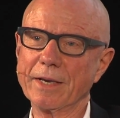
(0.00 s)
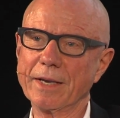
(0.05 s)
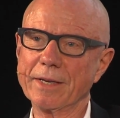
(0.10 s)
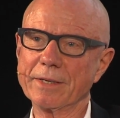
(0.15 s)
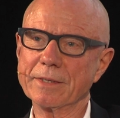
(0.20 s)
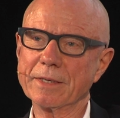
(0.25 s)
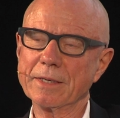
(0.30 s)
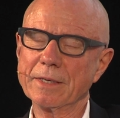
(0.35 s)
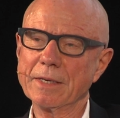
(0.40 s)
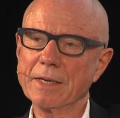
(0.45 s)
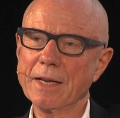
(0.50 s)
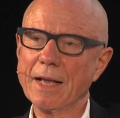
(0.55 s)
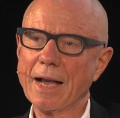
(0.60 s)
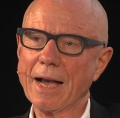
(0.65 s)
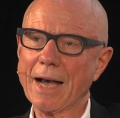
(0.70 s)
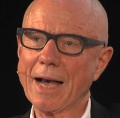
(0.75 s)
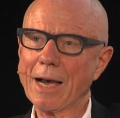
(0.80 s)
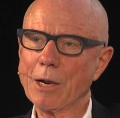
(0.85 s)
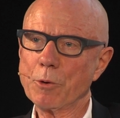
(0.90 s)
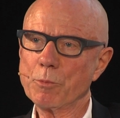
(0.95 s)
And
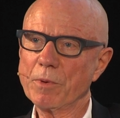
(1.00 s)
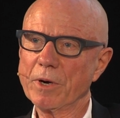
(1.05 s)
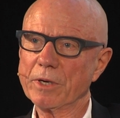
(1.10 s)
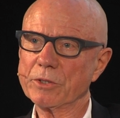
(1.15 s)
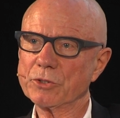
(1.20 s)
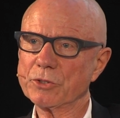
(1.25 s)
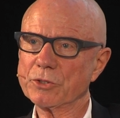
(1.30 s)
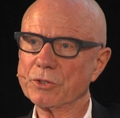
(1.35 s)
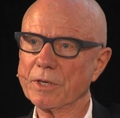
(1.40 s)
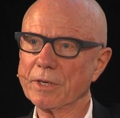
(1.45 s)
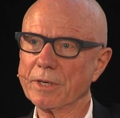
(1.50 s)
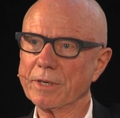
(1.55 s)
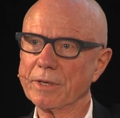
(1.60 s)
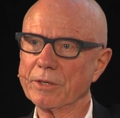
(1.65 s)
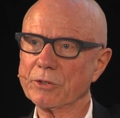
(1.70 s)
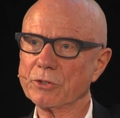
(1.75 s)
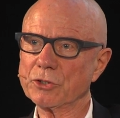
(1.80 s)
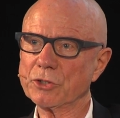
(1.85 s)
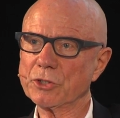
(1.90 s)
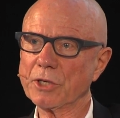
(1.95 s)
how much
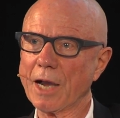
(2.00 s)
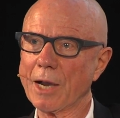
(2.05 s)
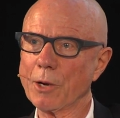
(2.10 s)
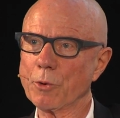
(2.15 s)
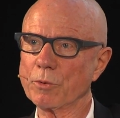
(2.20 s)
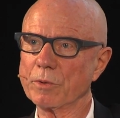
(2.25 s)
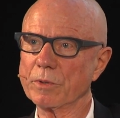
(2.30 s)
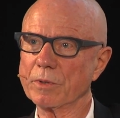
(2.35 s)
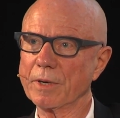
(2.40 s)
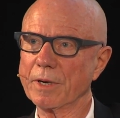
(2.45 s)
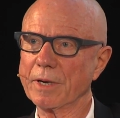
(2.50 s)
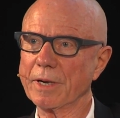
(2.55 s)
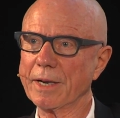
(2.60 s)
Schau?